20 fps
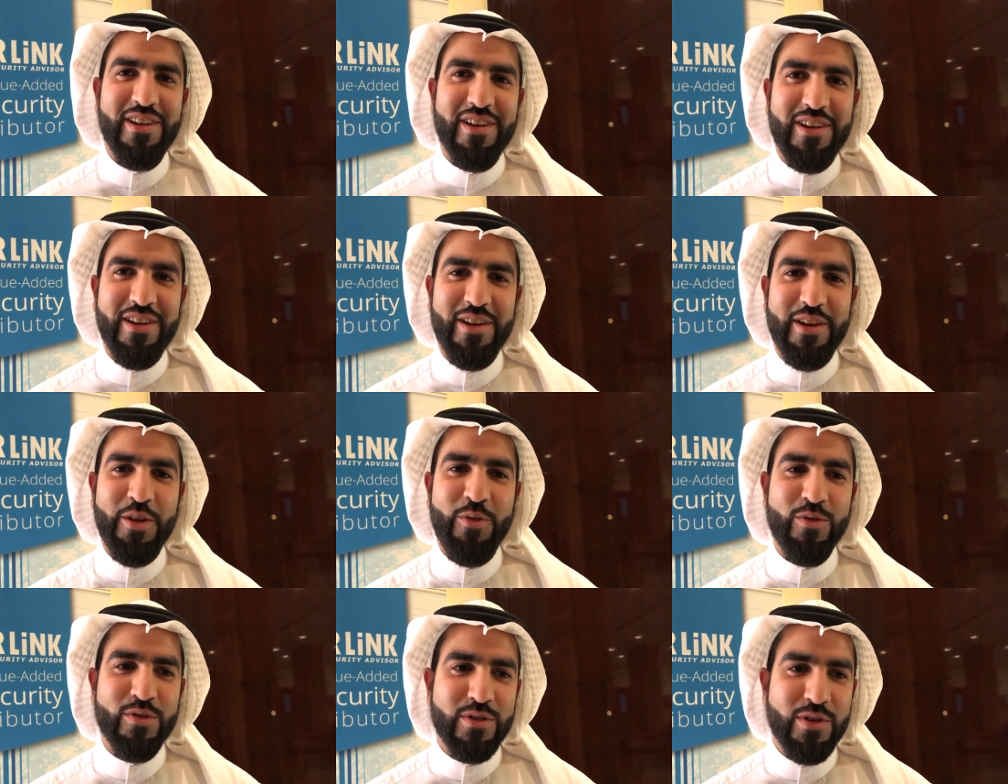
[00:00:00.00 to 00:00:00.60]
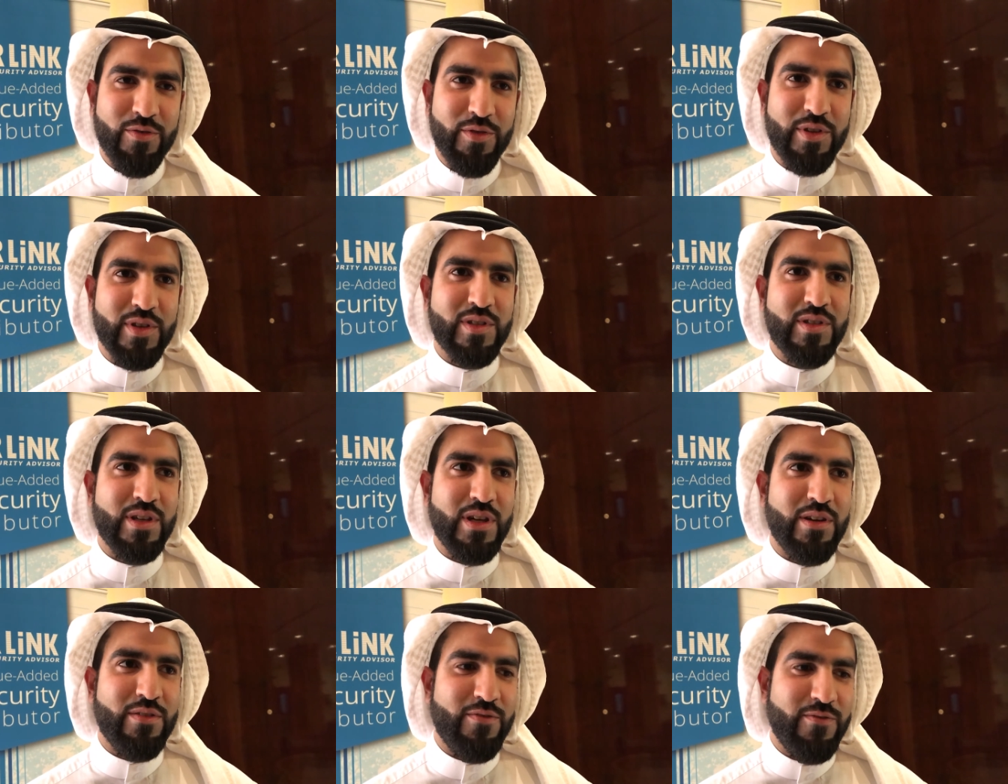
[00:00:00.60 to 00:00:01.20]
Uh, he went over the
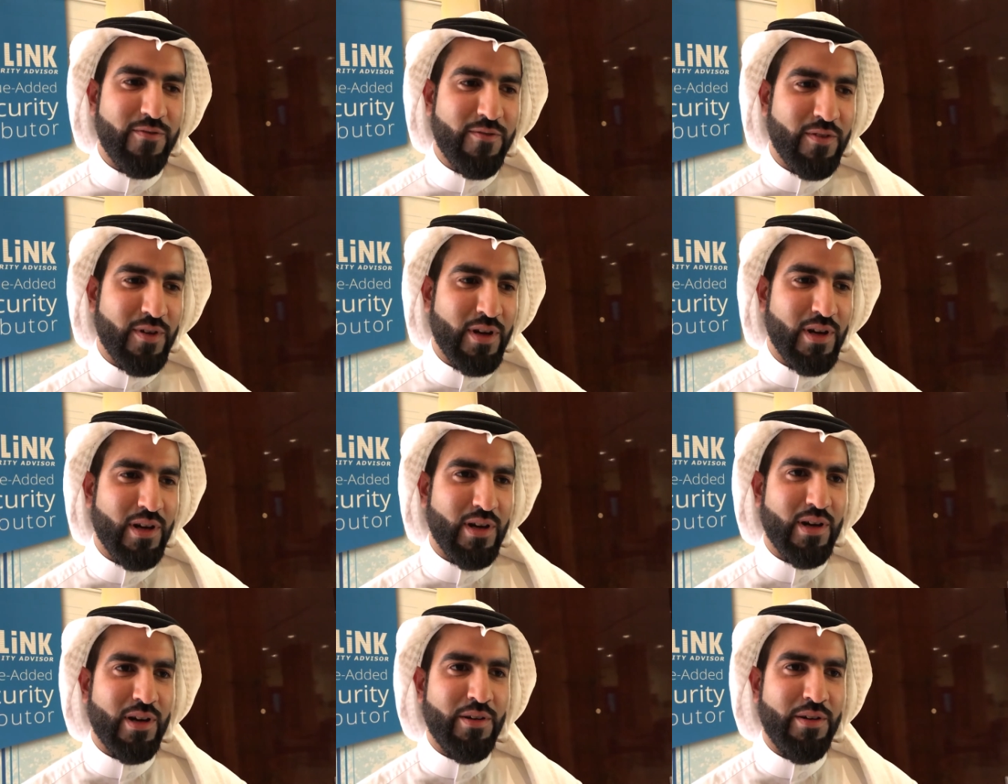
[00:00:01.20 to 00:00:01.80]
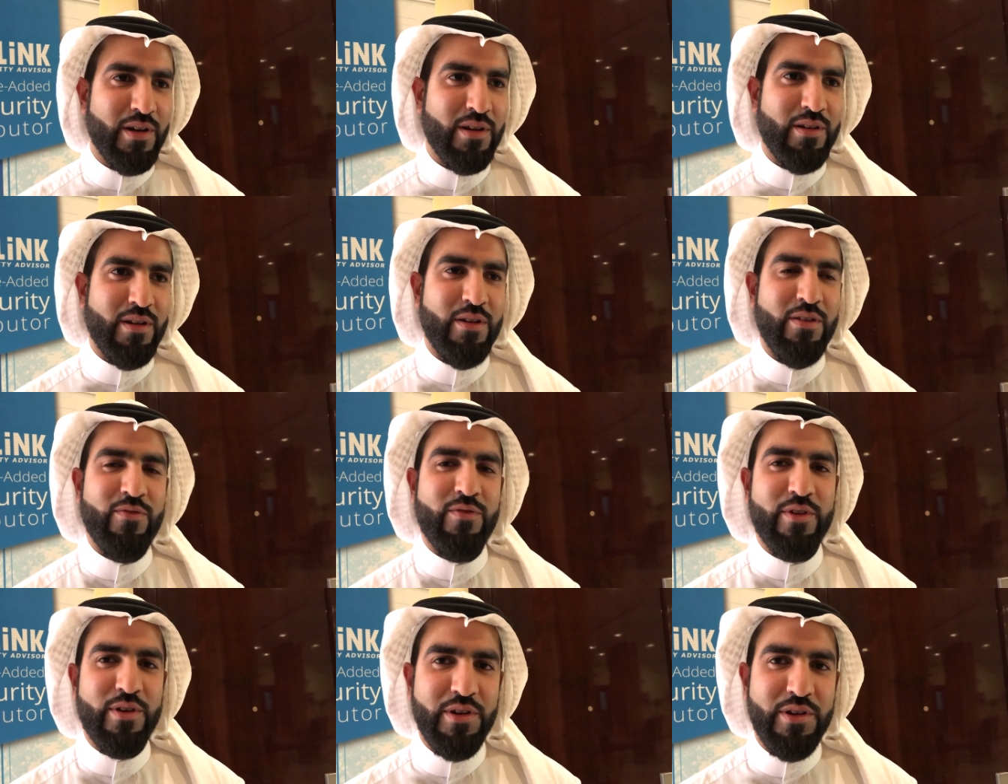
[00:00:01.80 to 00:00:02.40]
stuff uh, in,
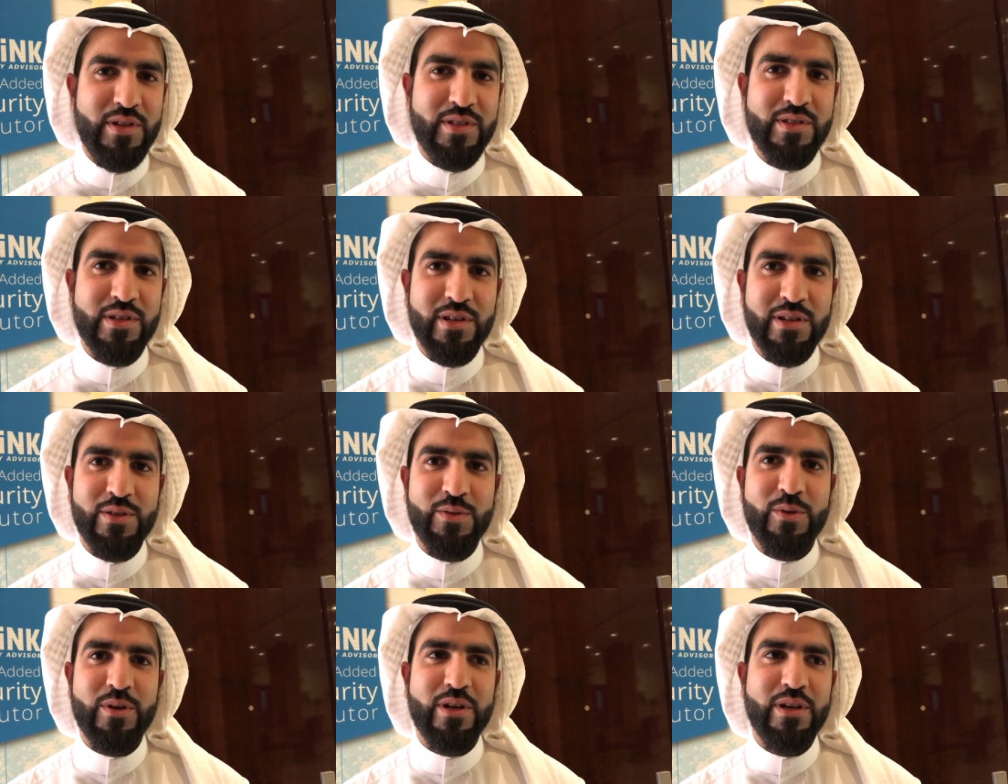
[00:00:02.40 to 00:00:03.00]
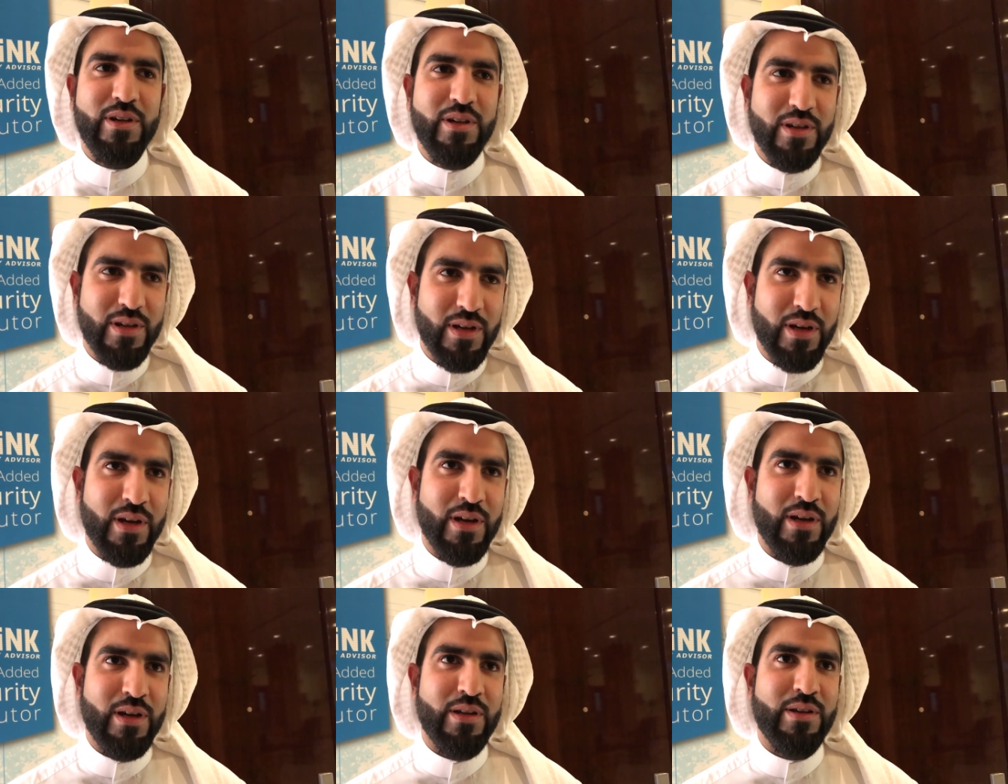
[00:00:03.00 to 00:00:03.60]
in, a very detailed way
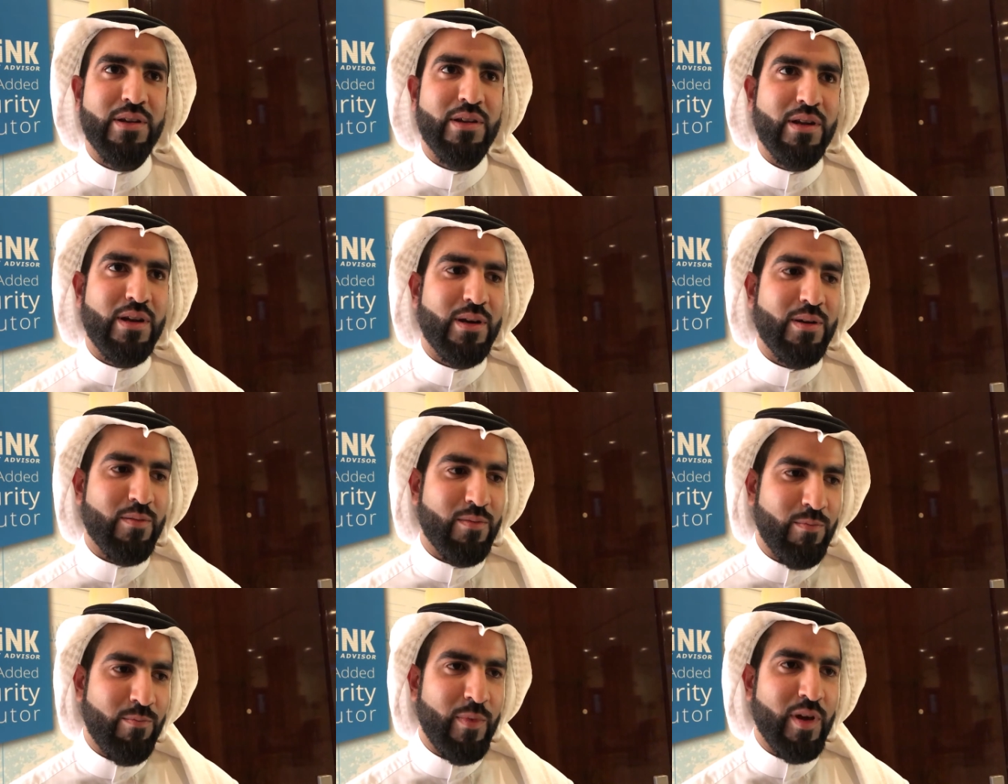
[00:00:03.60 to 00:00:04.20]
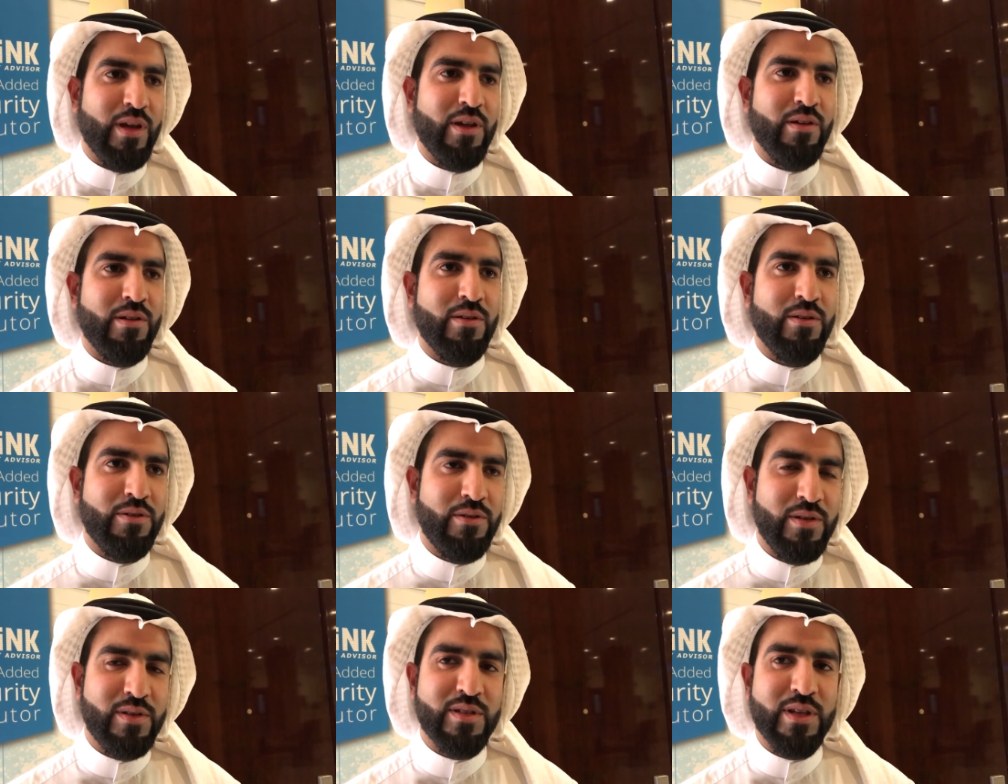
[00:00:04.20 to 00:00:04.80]
and uh, making
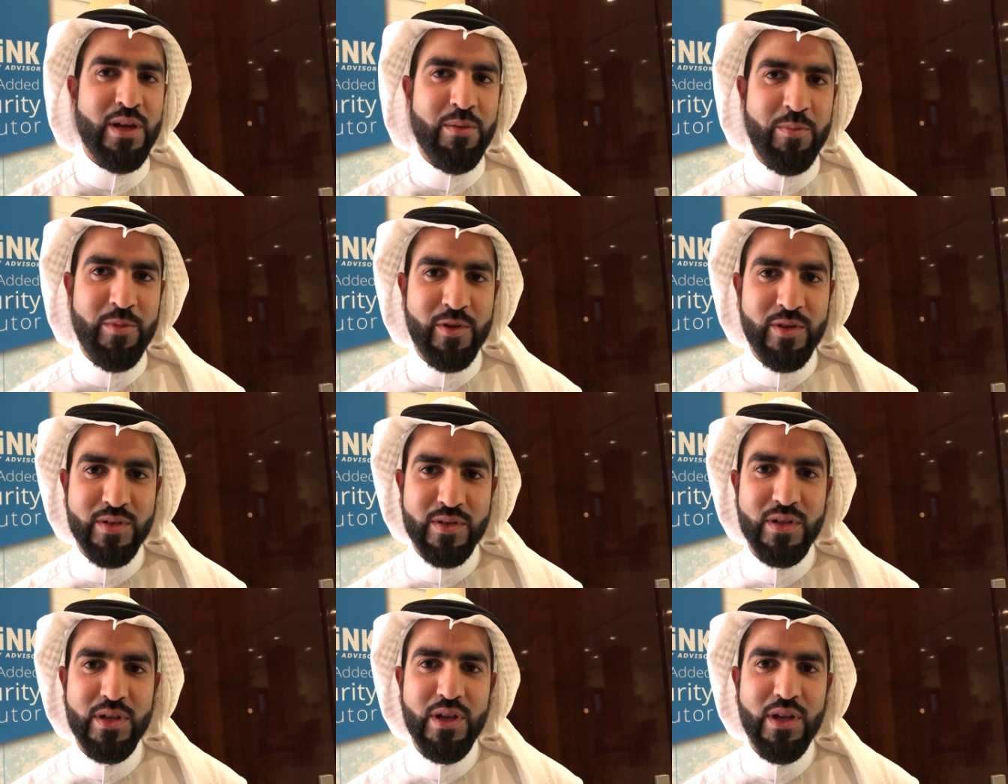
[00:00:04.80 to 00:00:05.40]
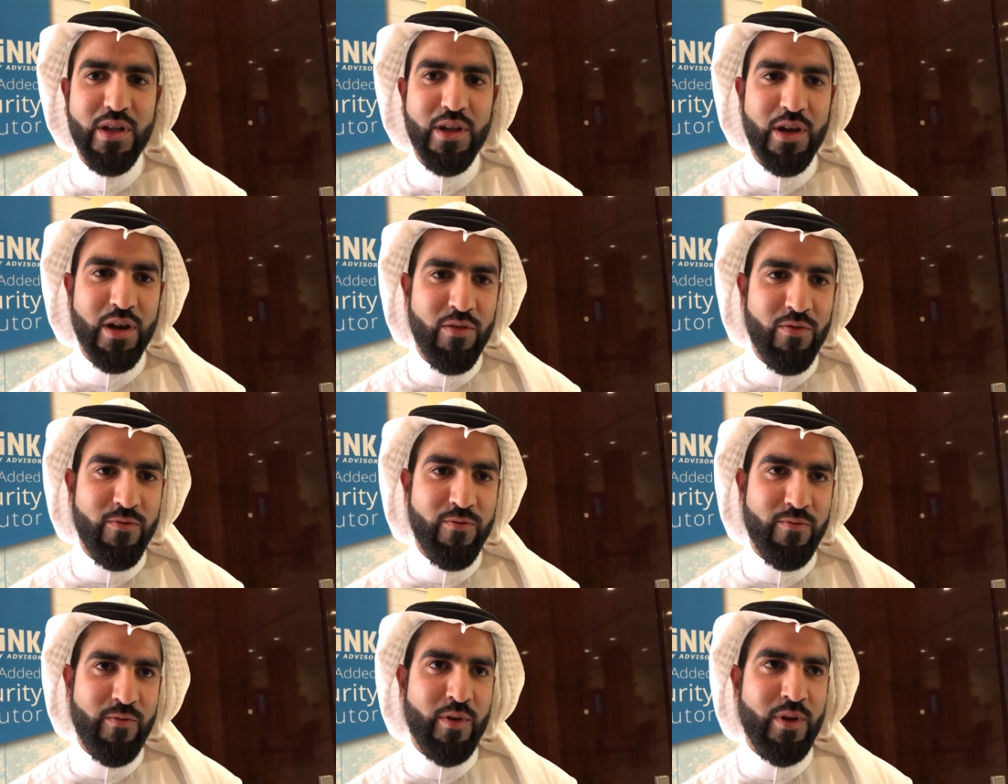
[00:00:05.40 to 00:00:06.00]
good examples
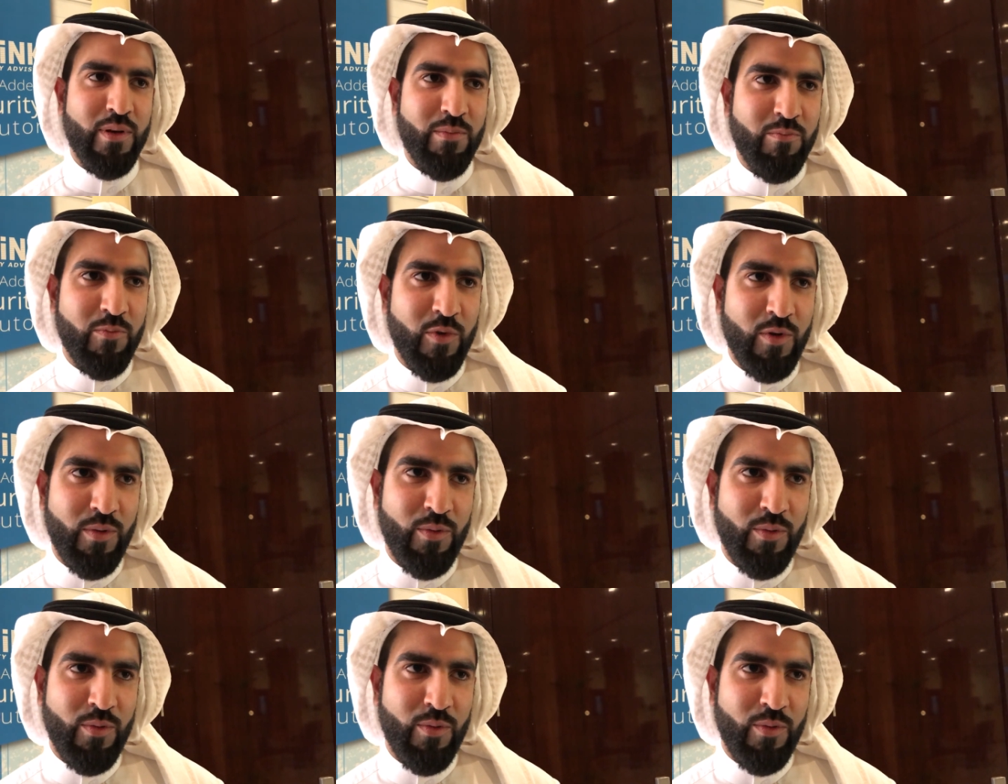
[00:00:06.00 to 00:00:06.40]
of uh,